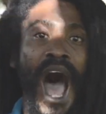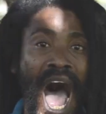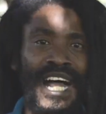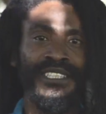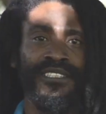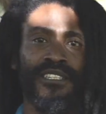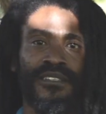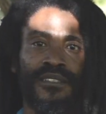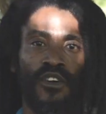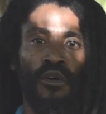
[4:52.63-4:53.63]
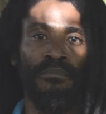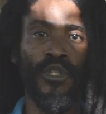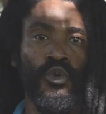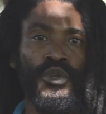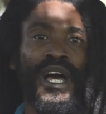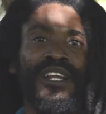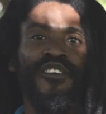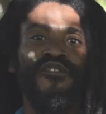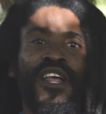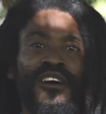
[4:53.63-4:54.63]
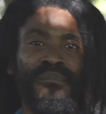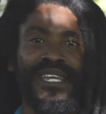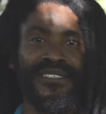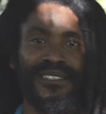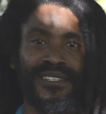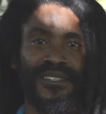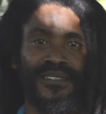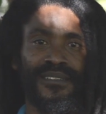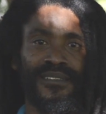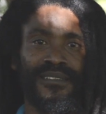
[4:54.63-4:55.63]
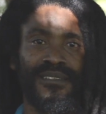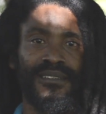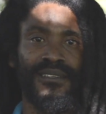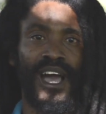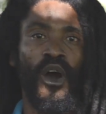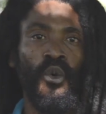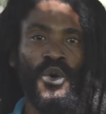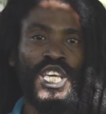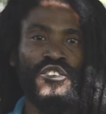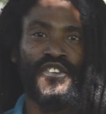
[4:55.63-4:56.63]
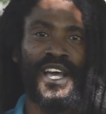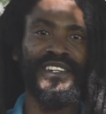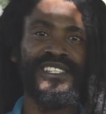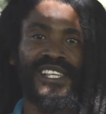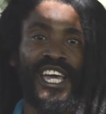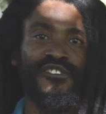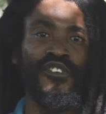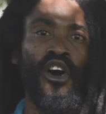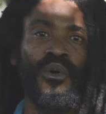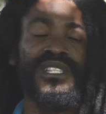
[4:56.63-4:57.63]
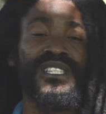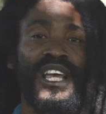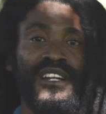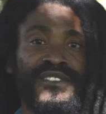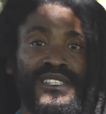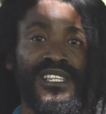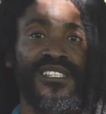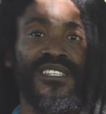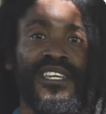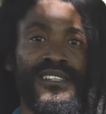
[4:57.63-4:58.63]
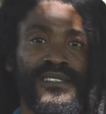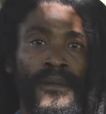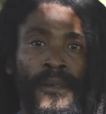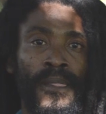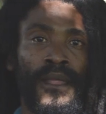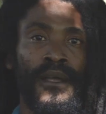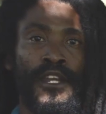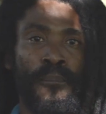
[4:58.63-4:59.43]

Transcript: and communal development. And we fear decide for ourselves these things. The